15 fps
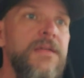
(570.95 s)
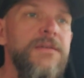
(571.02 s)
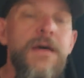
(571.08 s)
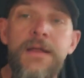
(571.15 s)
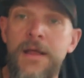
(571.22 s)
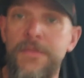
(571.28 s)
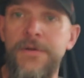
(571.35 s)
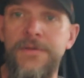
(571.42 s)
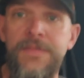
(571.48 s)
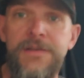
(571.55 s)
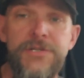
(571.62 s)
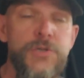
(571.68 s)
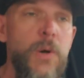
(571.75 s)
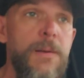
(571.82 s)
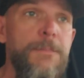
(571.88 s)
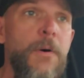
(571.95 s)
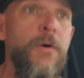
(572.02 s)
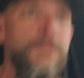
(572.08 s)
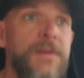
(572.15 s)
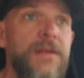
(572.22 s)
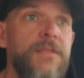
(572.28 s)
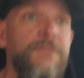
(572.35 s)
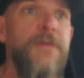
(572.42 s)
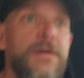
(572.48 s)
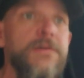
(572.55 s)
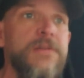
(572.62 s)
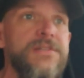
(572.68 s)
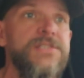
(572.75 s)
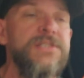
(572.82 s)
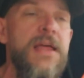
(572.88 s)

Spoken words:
none other than Joy Pullman of the Federalist.